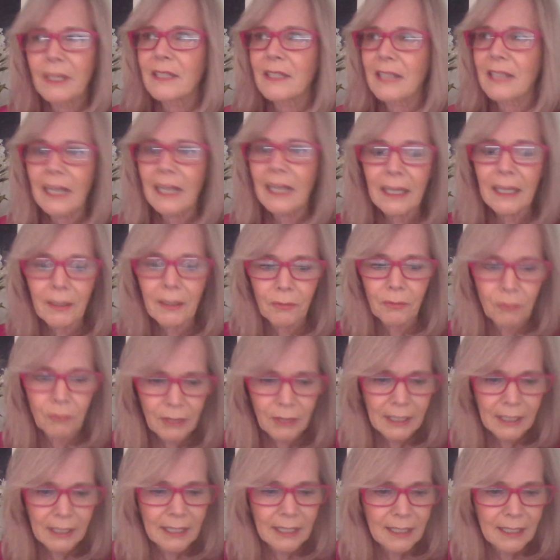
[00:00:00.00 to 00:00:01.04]
Because I
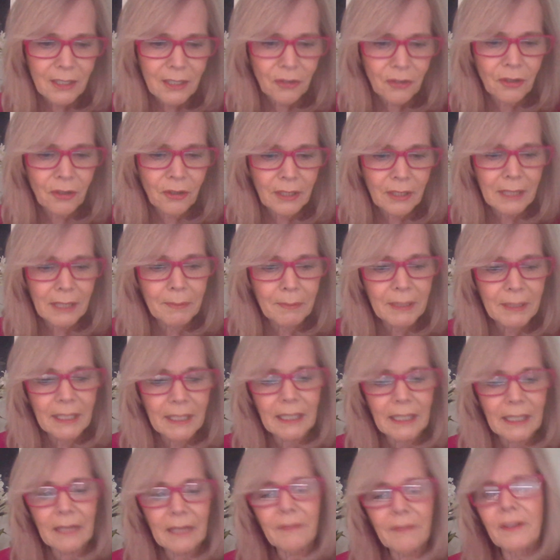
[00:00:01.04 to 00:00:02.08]
really strongly
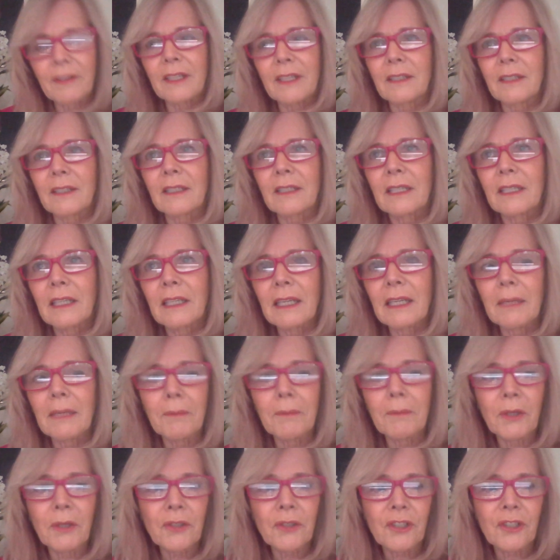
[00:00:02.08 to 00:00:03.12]
believe that
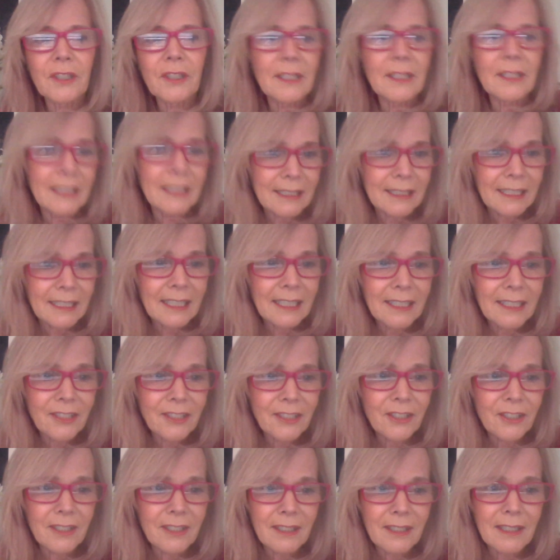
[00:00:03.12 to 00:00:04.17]
emotional
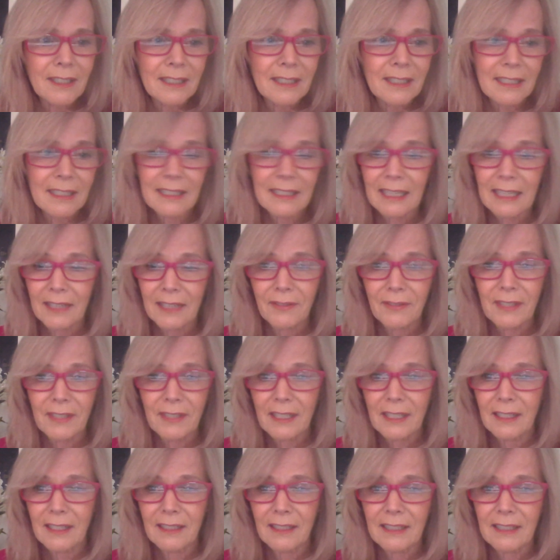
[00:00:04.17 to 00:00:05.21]
intelligence is a set of
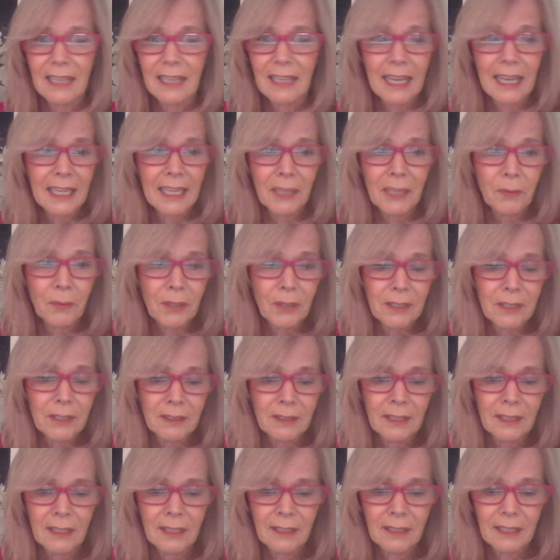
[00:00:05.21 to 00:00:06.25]
skills that
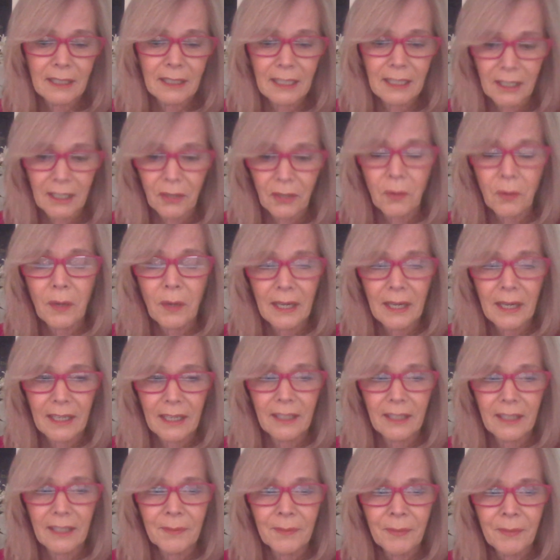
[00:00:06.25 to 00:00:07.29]
anyone can
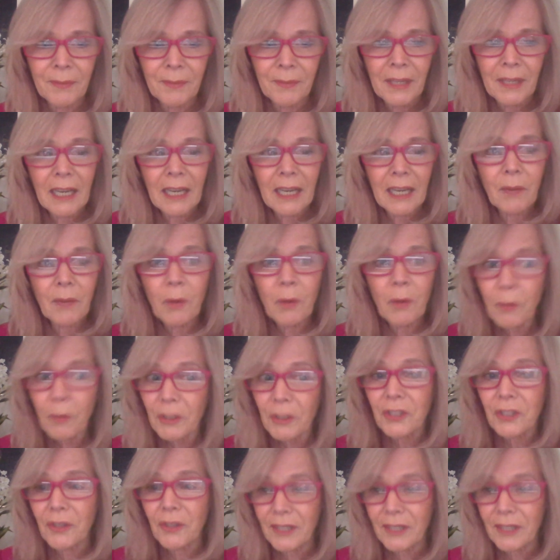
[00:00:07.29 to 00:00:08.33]
acquire. And what
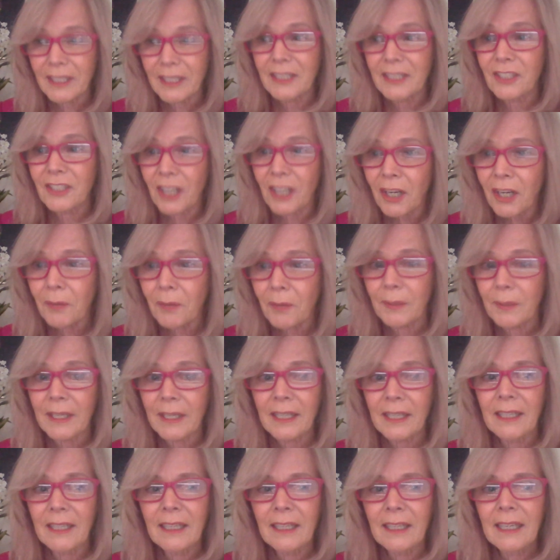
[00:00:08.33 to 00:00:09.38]
we're doing at
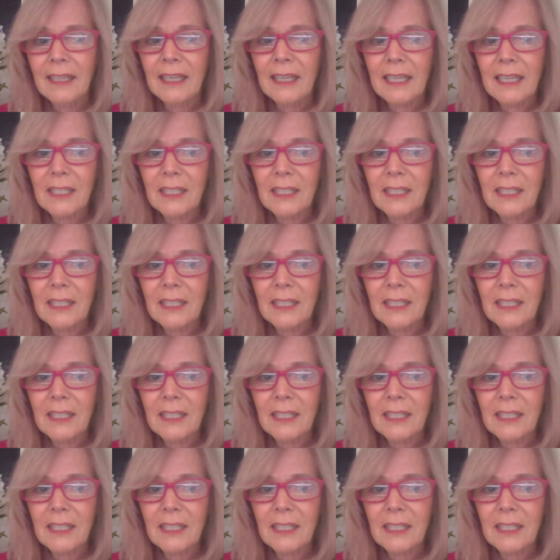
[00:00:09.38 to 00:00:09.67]
Derby